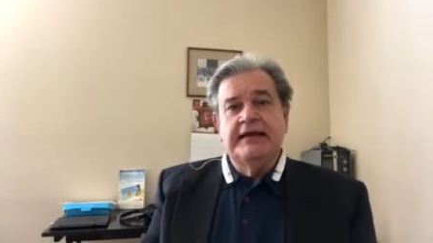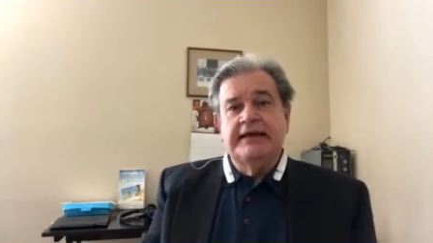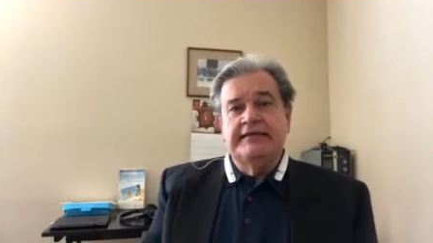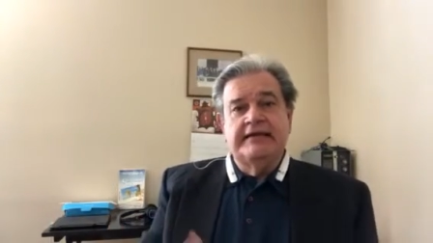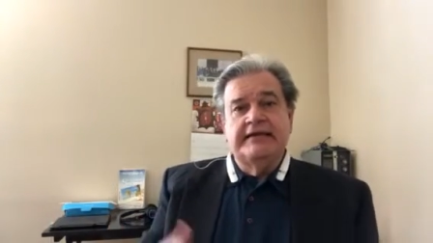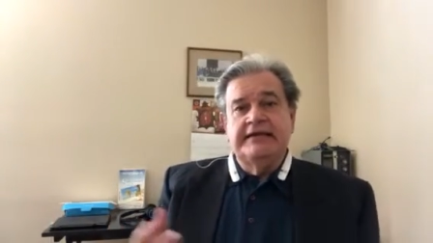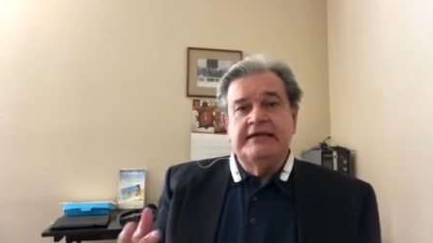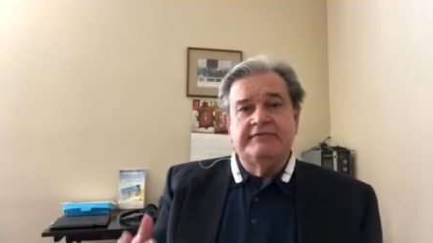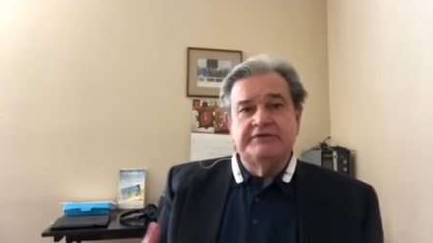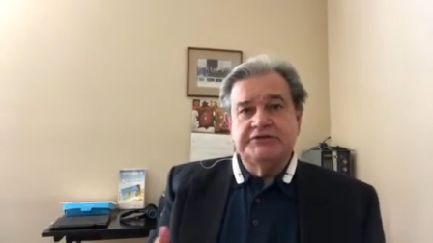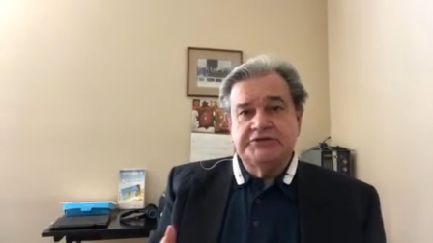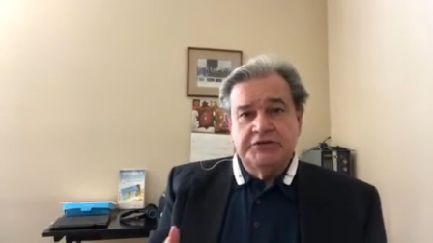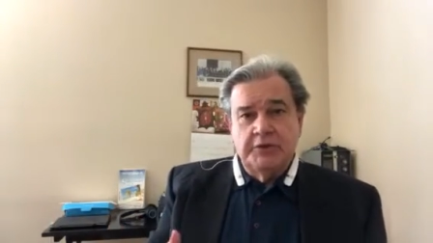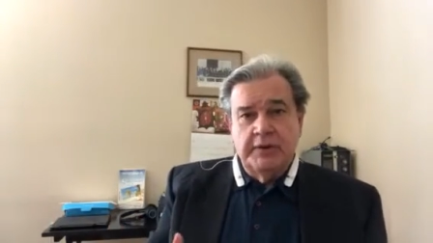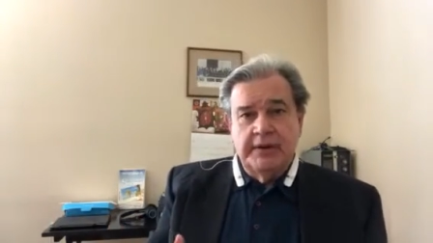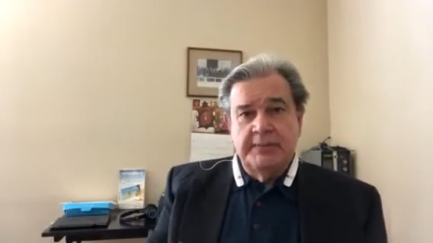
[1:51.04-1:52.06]
and they never
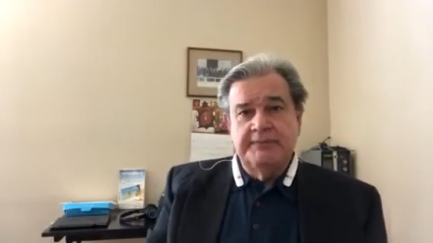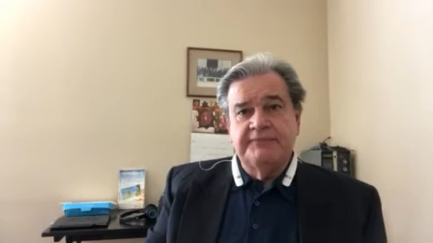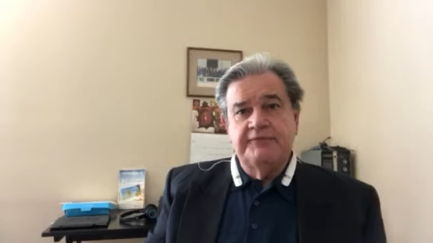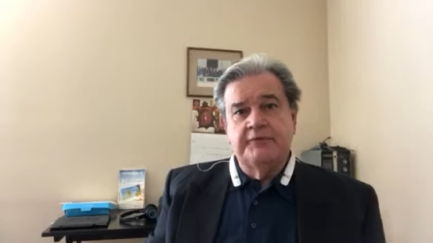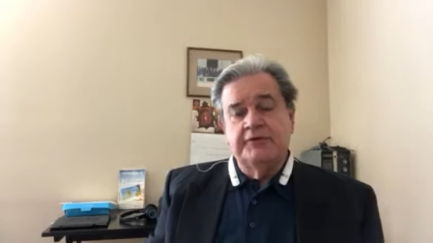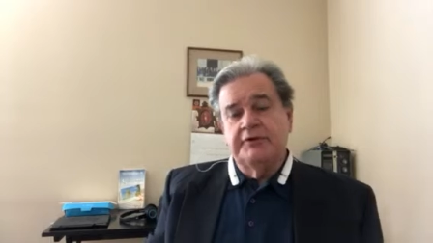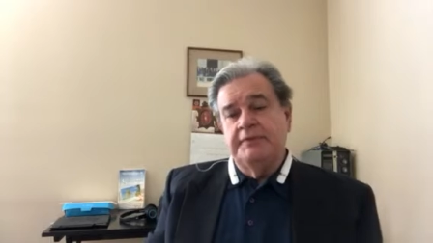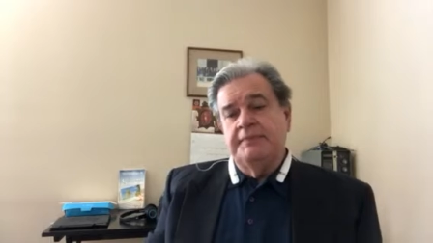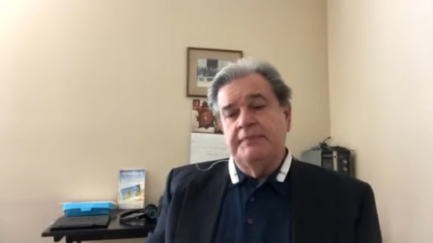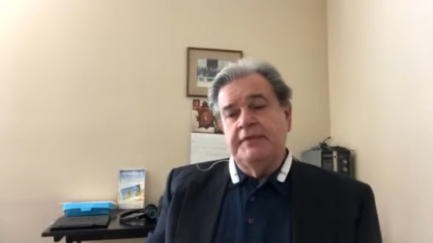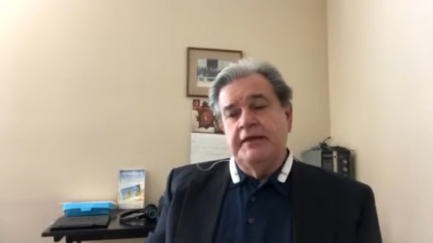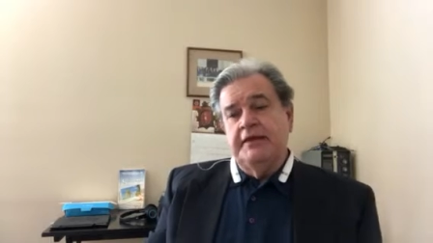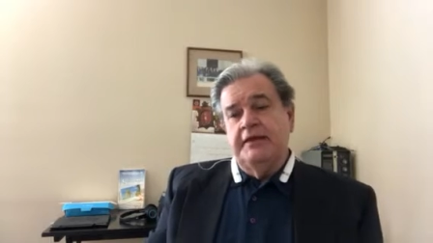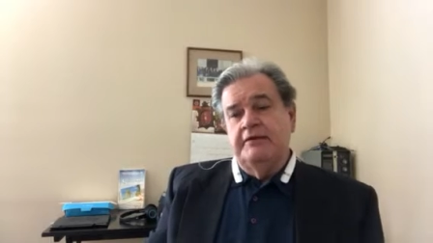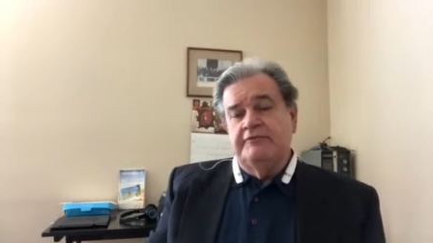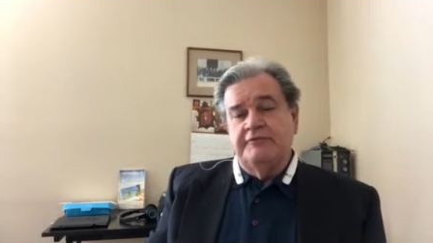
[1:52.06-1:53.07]
show up for
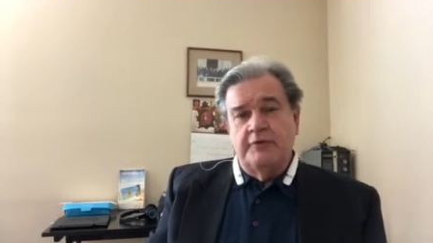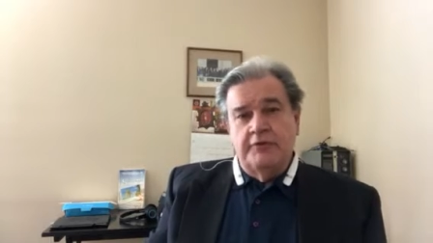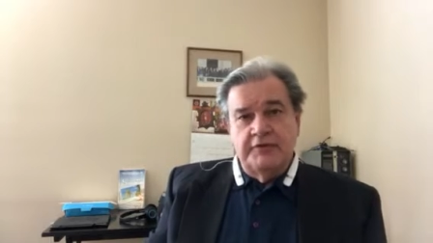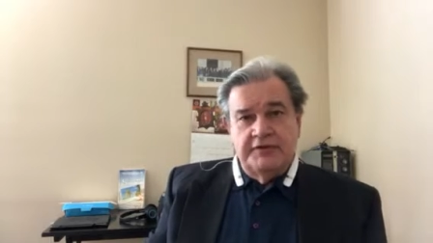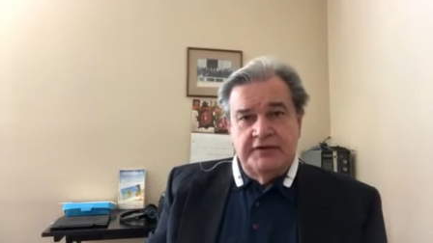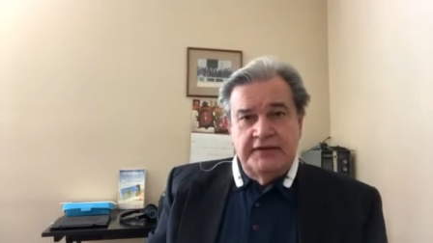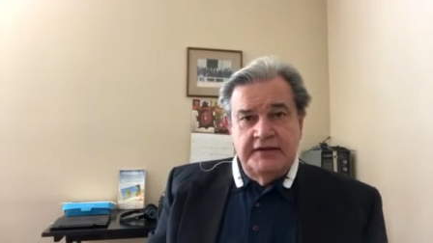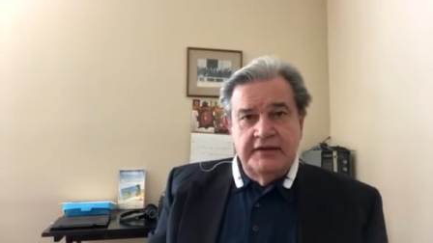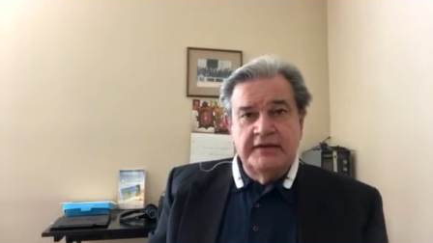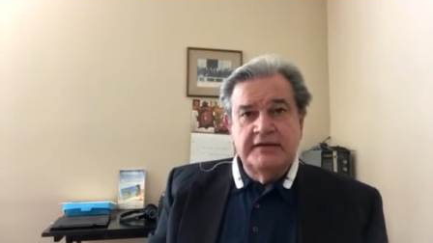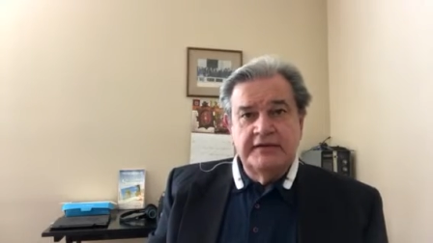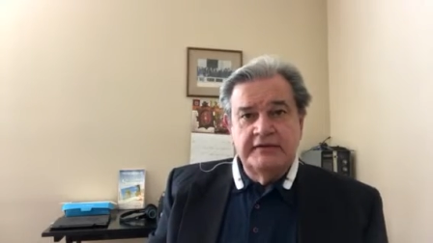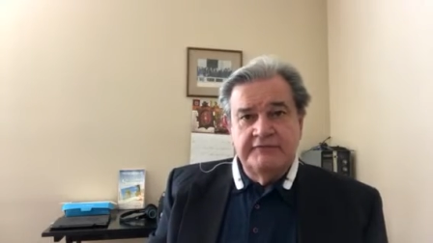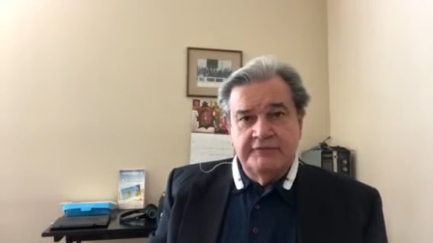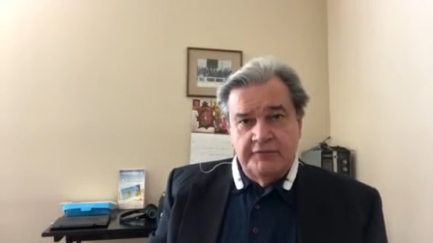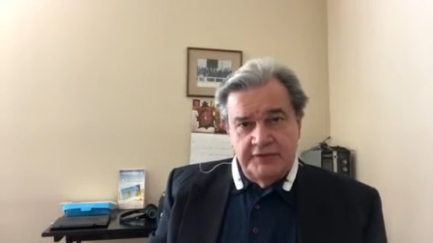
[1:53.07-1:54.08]
for the
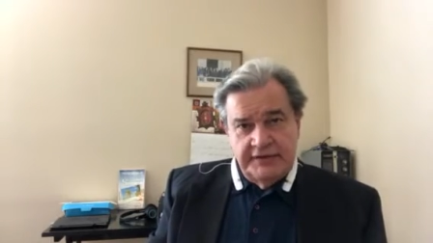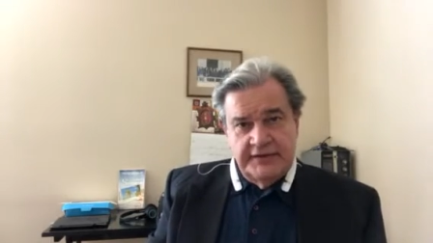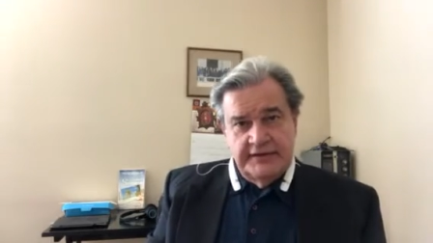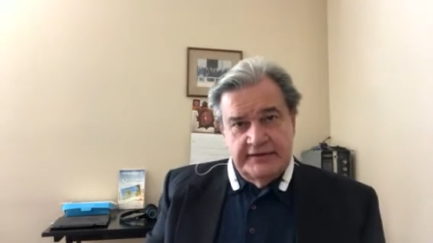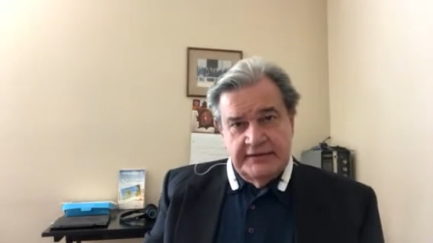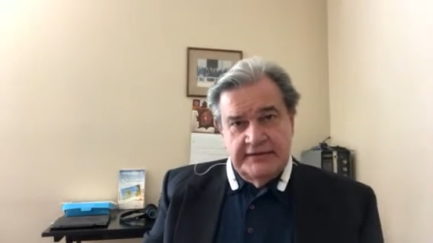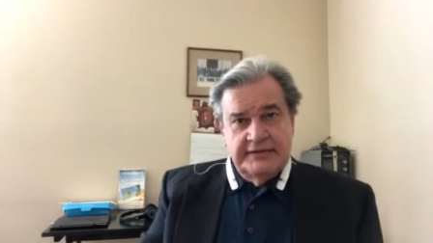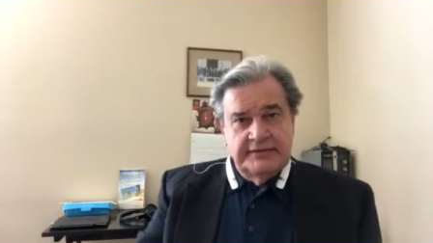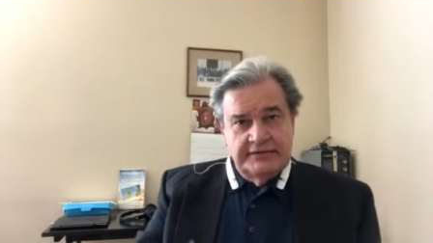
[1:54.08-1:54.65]
for the